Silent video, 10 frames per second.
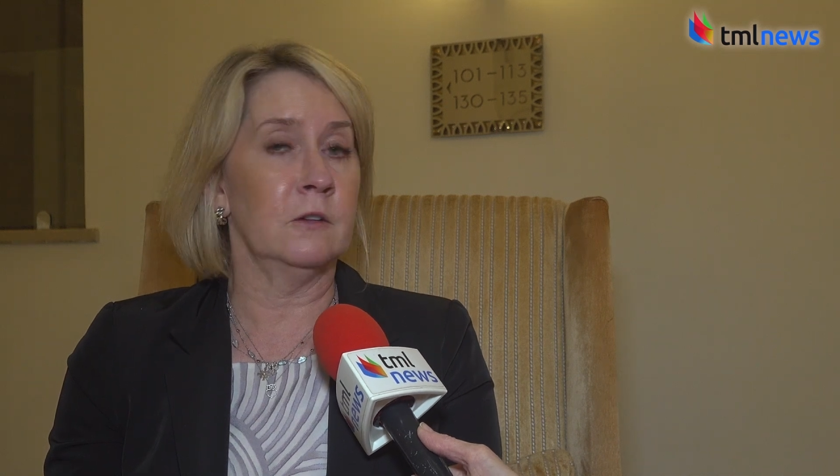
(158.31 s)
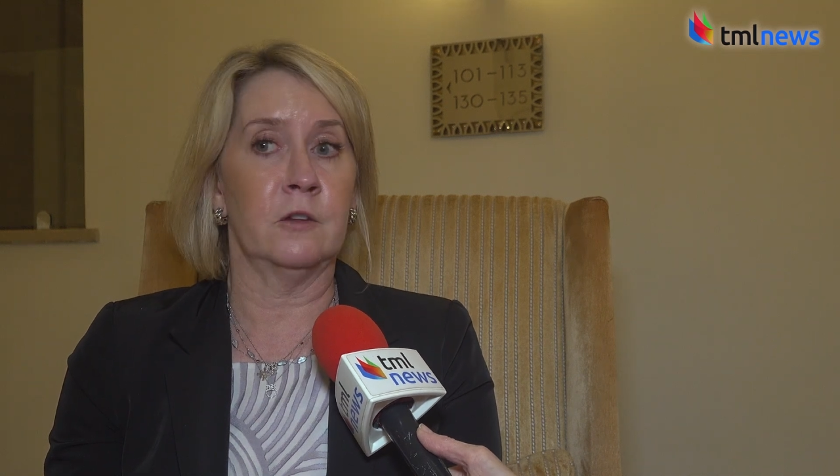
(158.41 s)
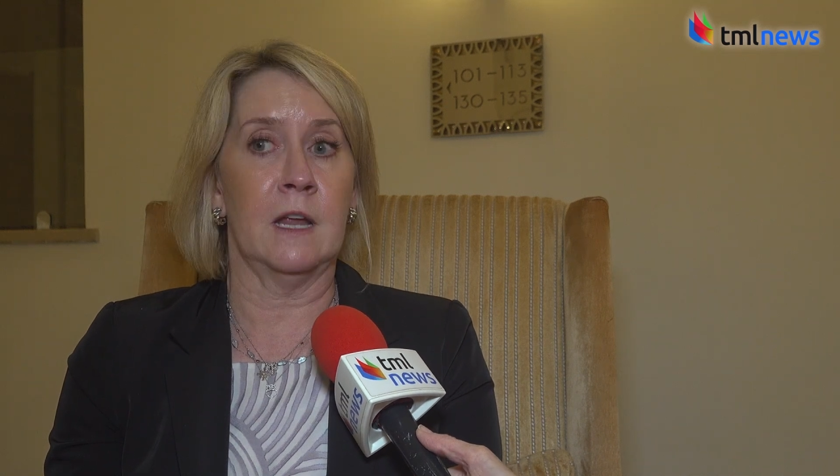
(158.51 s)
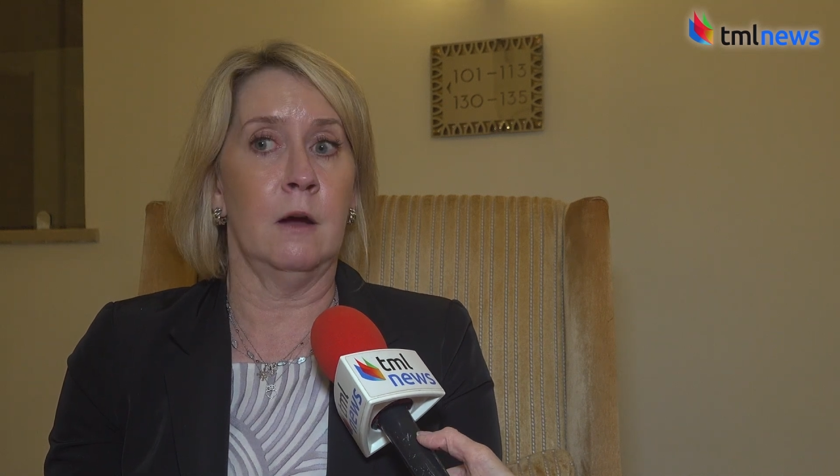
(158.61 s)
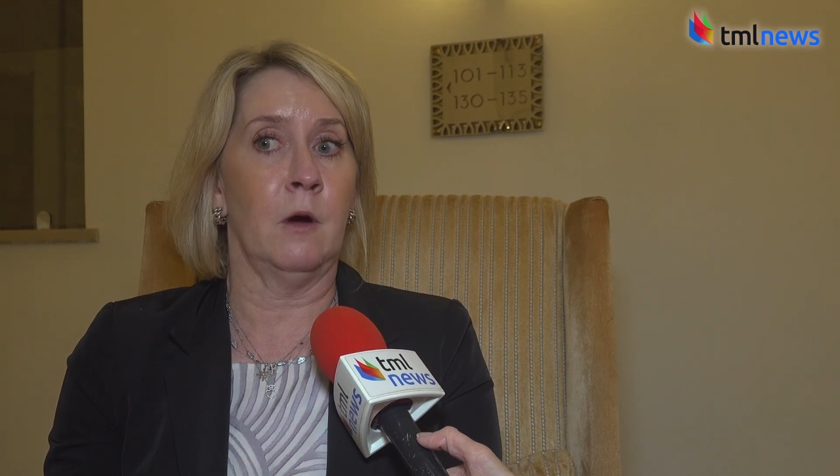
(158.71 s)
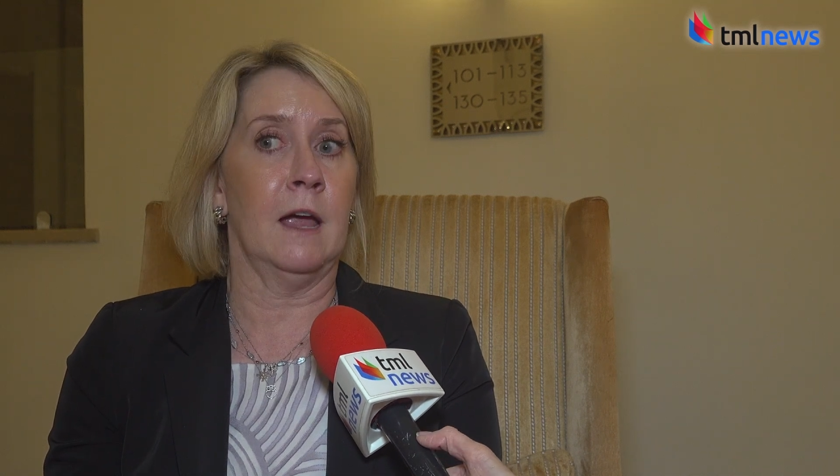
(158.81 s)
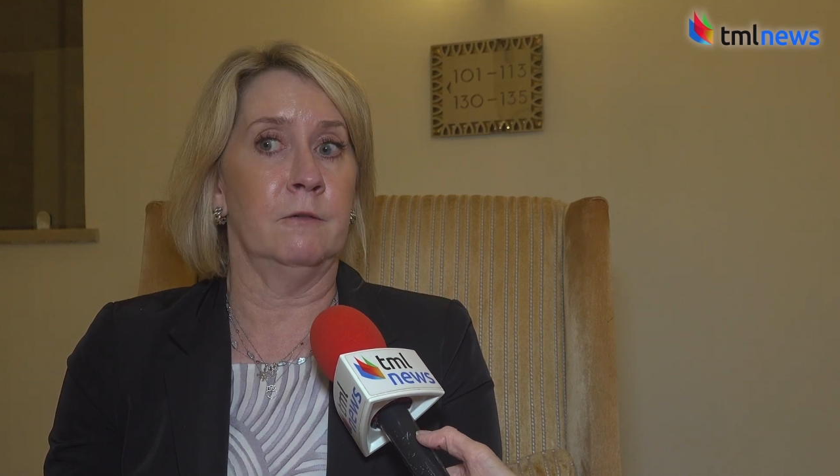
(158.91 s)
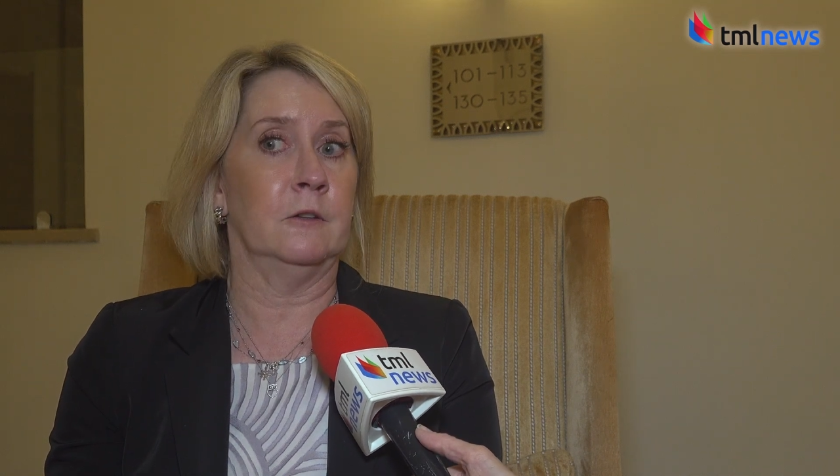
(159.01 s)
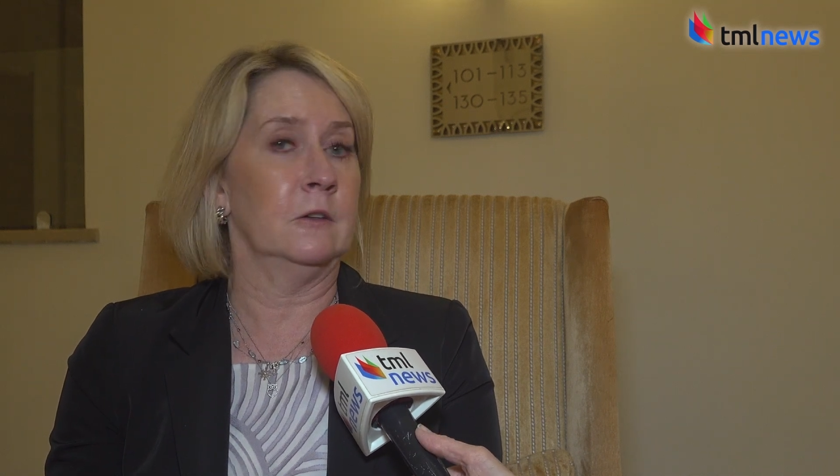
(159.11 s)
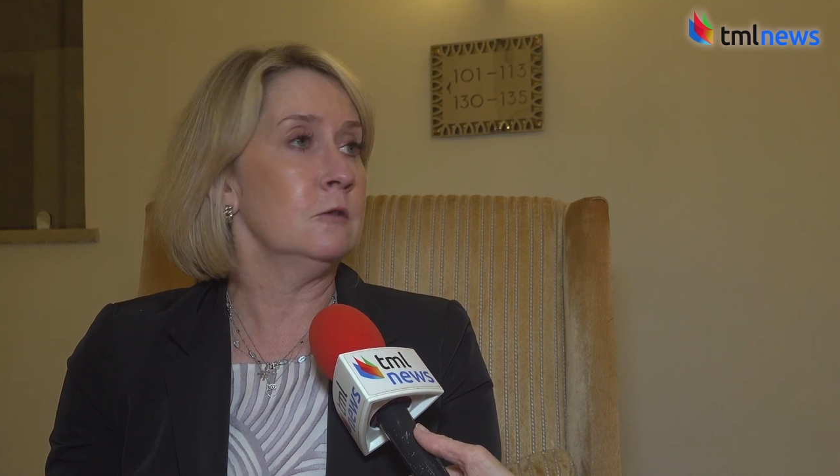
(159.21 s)
It's now
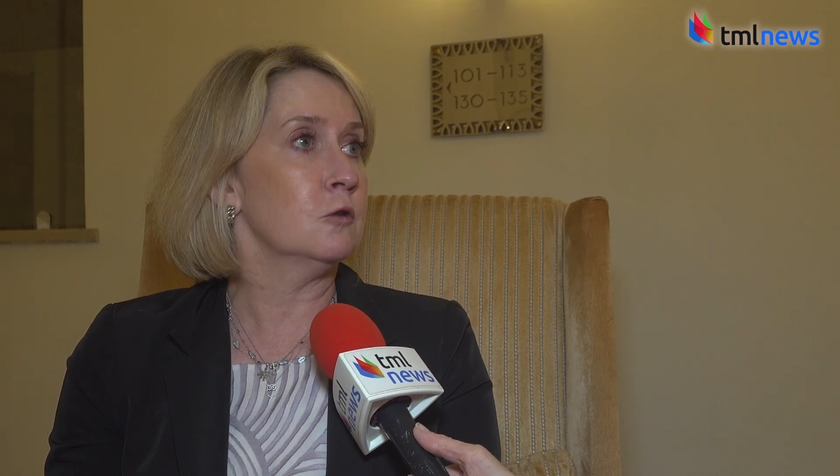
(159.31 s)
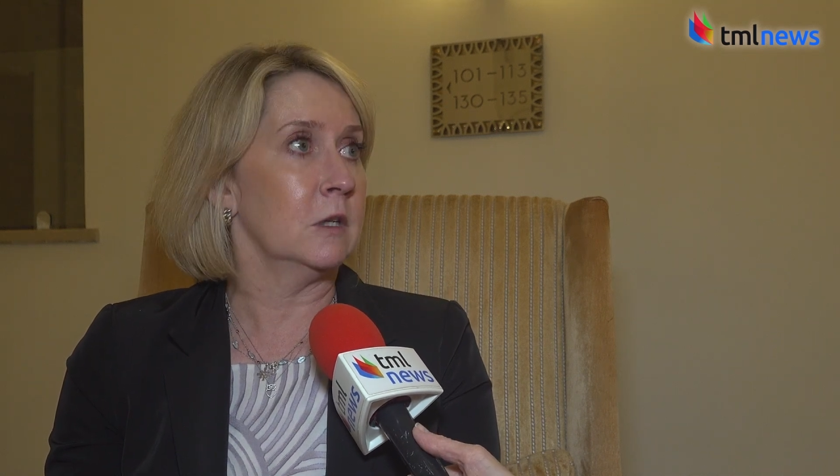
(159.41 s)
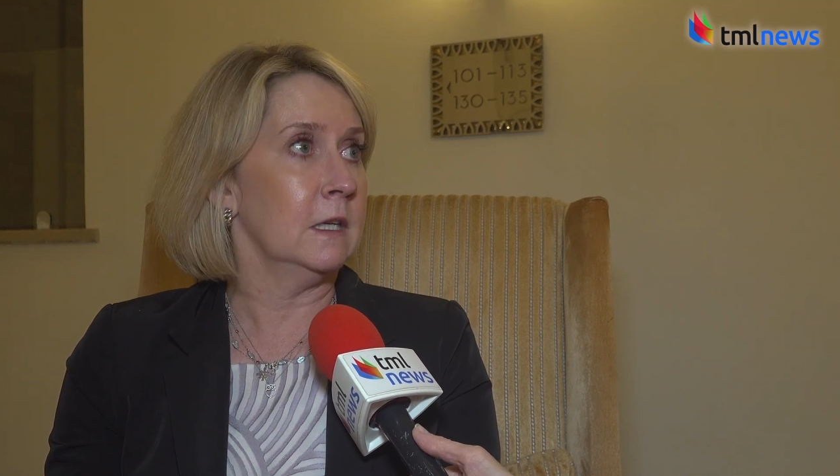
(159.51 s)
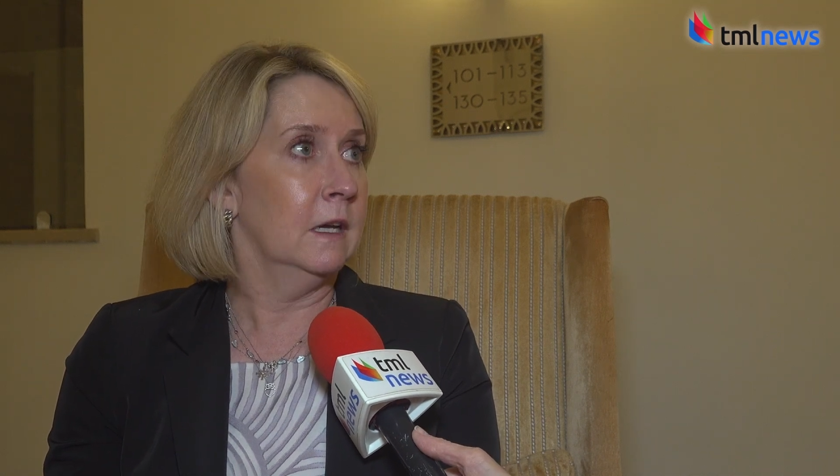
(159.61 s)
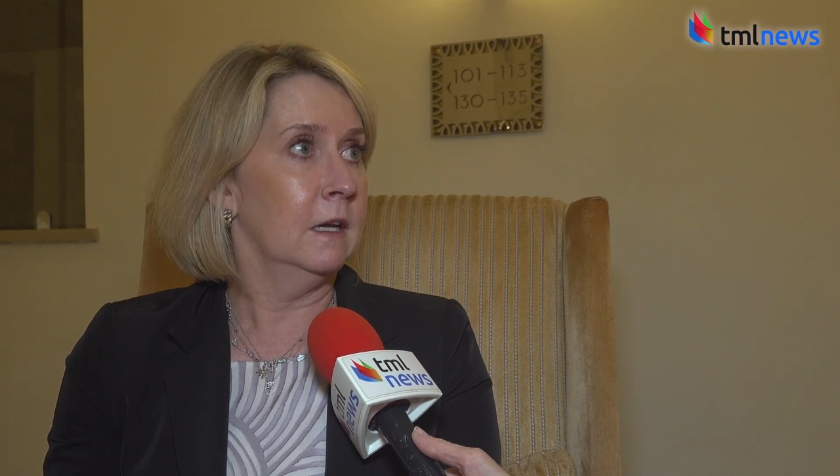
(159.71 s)
half a century